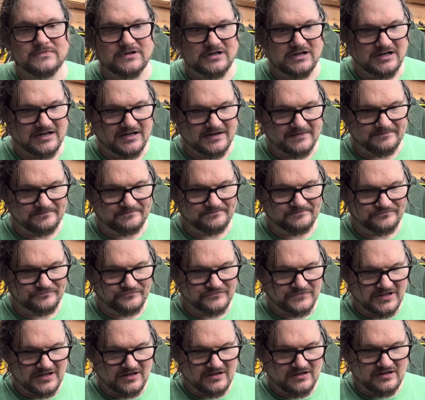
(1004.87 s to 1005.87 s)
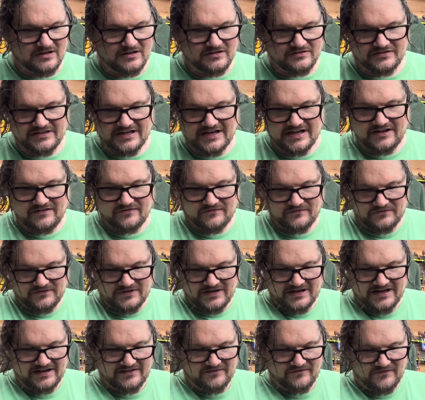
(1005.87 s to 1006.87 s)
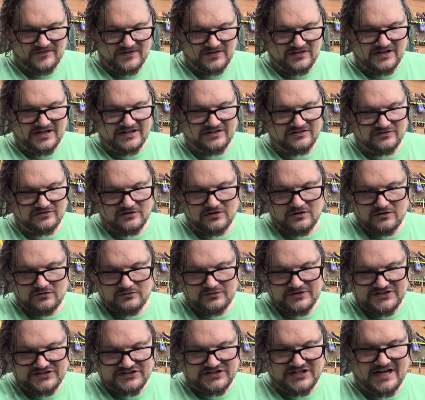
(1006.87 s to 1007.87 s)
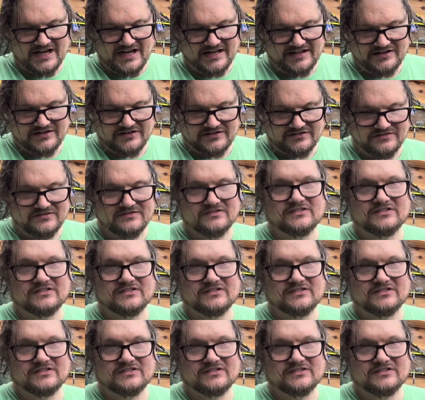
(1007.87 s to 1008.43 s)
I feel like they're always kind of